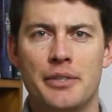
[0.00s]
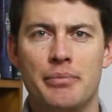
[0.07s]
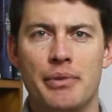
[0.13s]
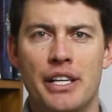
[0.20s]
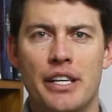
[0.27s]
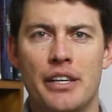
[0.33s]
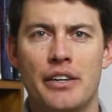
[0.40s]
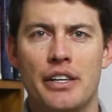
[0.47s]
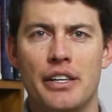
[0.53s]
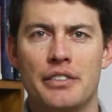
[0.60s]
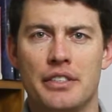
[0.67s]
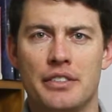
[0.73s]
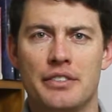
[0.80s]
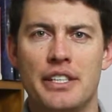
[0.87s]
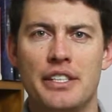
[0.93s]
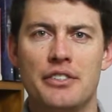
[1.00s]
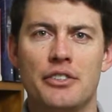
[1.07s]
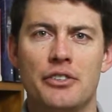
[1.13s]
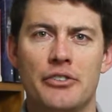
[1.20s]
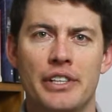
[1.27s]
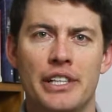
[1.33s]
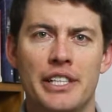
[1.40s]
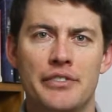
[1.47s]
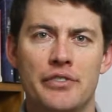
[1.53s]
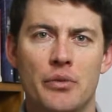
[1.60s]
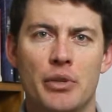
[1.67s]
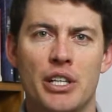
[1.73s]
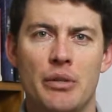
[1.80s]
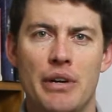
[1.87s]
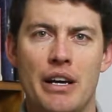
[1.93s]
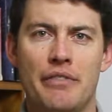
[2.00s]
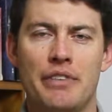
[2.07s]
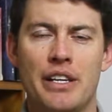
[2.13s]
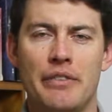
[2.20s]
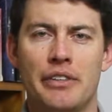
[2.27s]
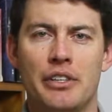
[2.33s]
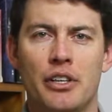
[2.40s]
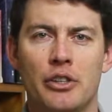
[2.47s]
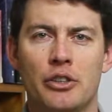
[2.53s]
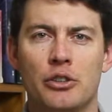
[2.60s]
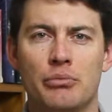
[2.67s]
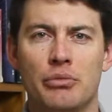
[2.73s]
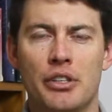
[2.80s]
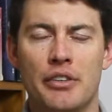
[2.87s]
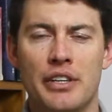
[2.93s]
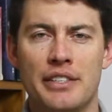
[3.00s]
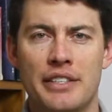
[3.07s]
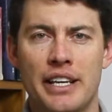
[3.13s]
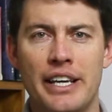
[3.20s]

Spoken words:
beer is a seasonal release from one of my favourite local breweries,